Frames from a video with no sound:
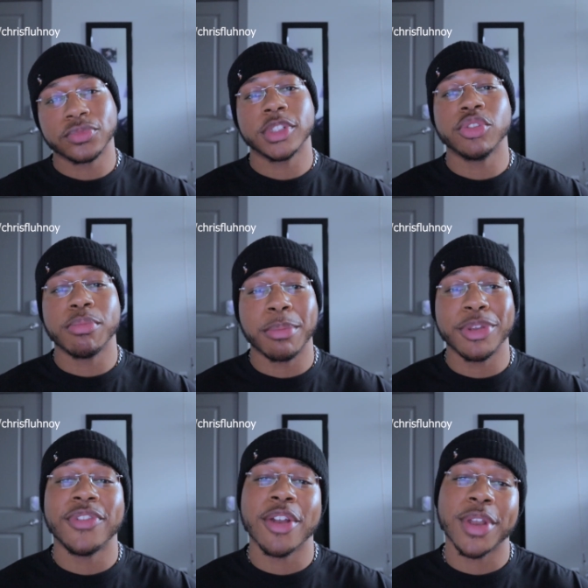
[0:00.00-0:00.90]
It would make
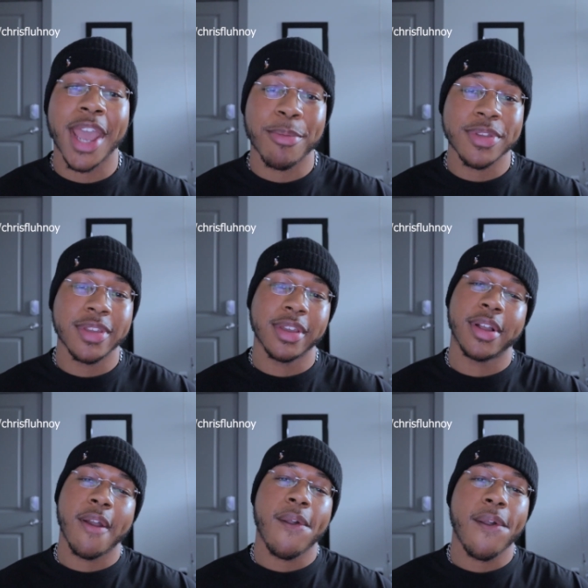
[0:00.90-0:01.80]
me very happy
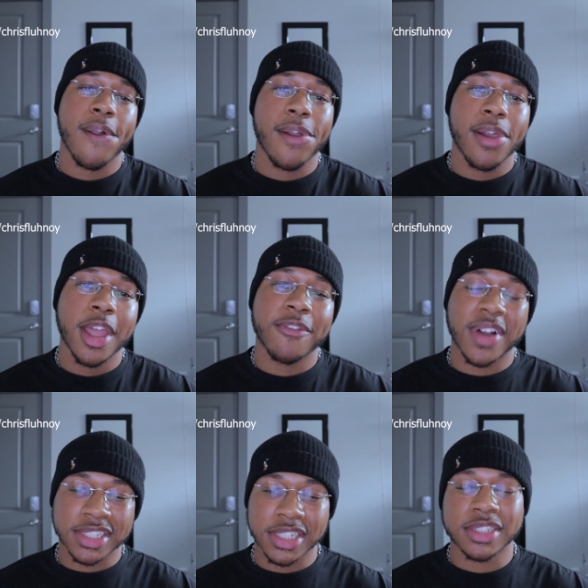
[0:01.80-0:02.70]
if
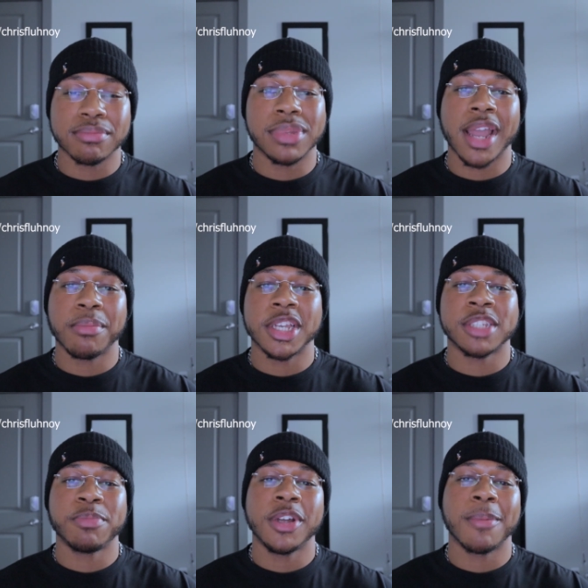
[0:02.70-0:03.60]
I seen some black men
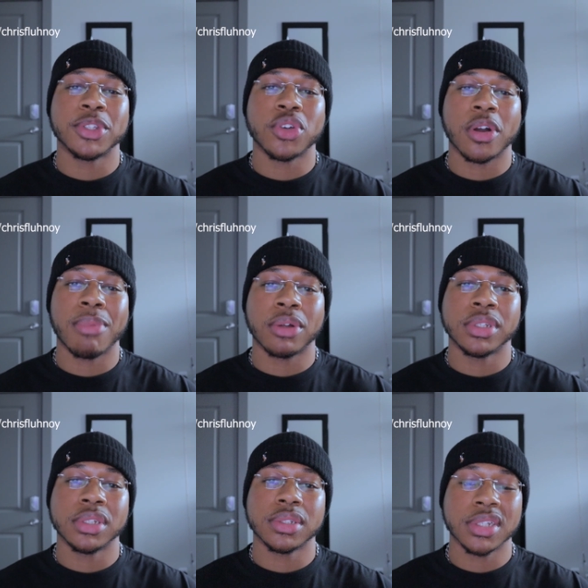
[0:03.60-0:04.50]
speak up and talk about
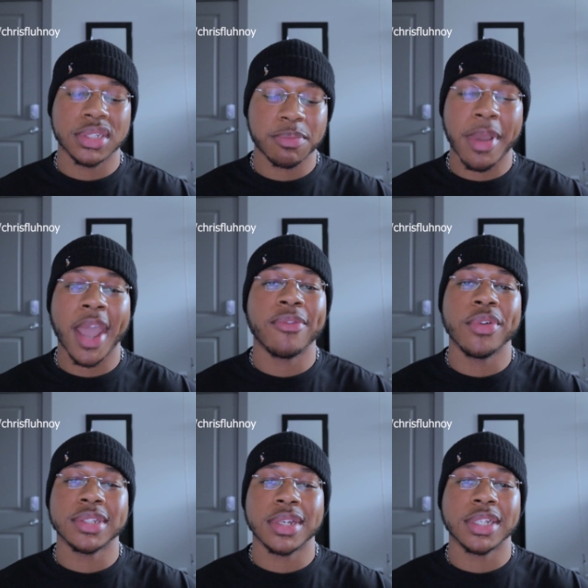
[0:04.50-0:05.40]
this, because this
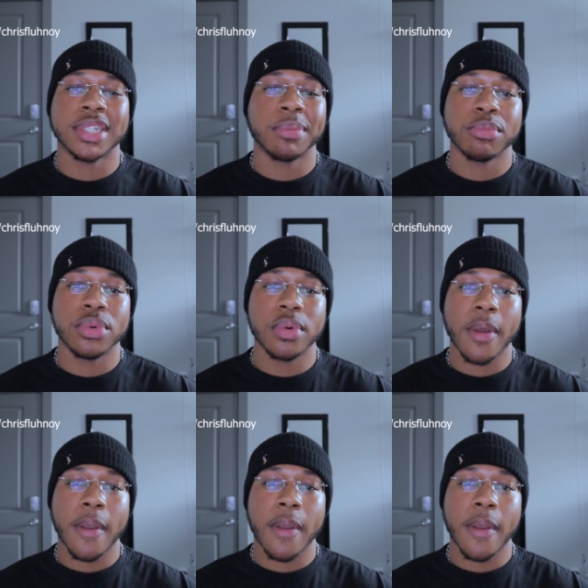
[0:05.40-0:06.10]
behavior is unacceptable.